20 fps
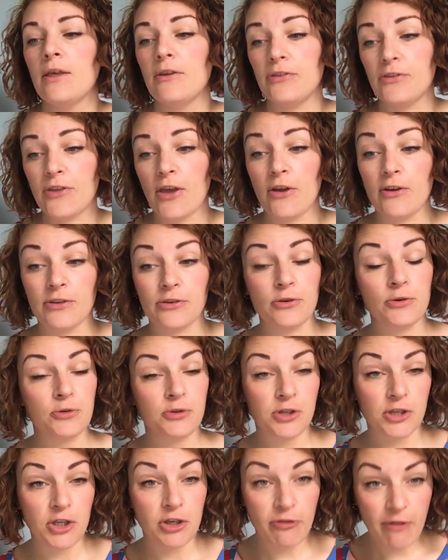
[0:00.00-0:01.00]
So it's
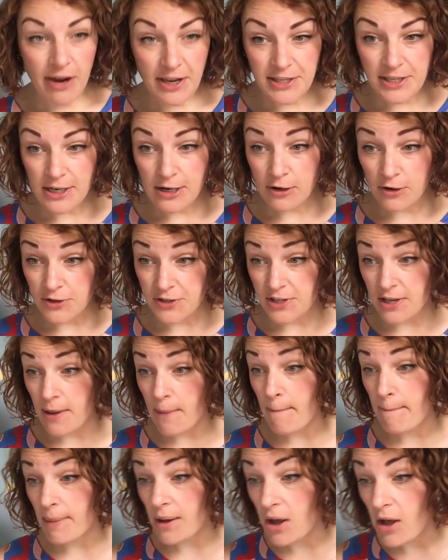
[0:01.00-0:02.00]
called The Curated
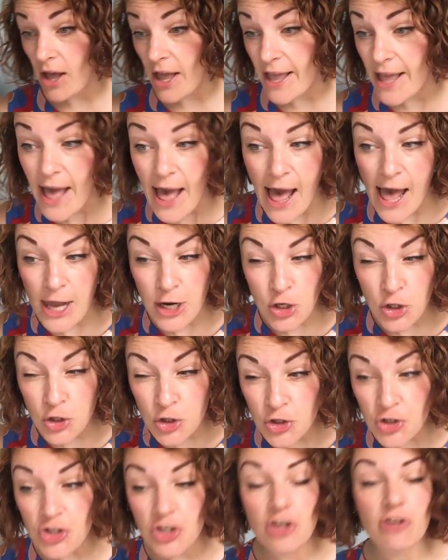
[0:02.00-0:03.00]
Closet by
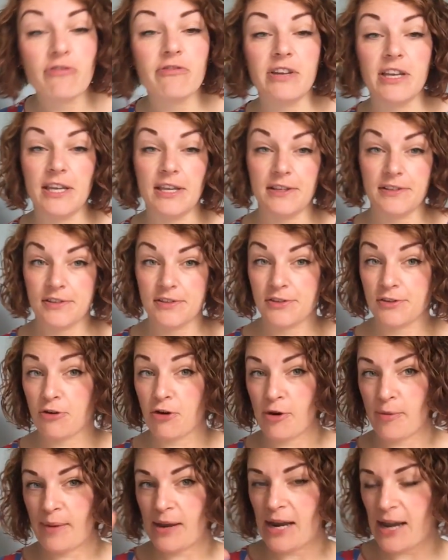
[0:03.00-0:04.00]
Anushka Rees.
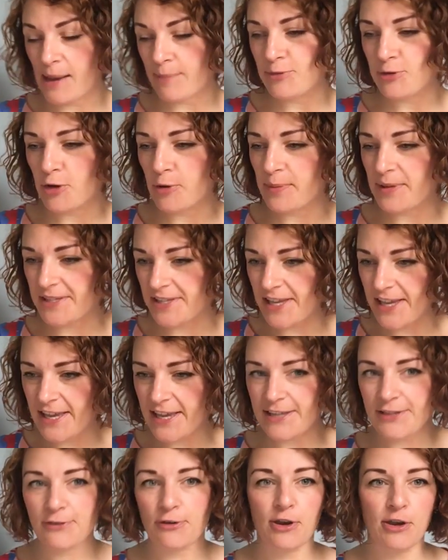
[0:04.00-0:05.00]
Sorry, my laptop is
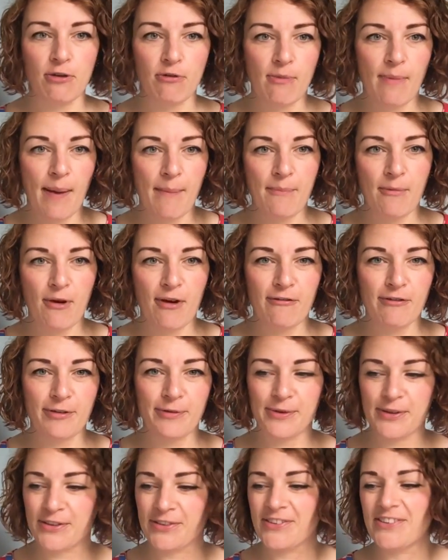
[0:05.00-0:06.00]
here so I can remember
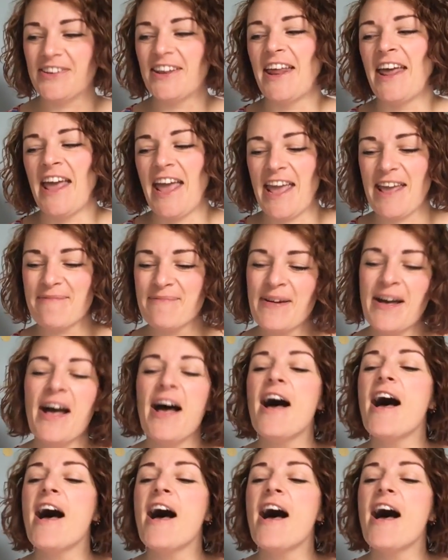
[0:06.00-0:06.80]
everyone's name.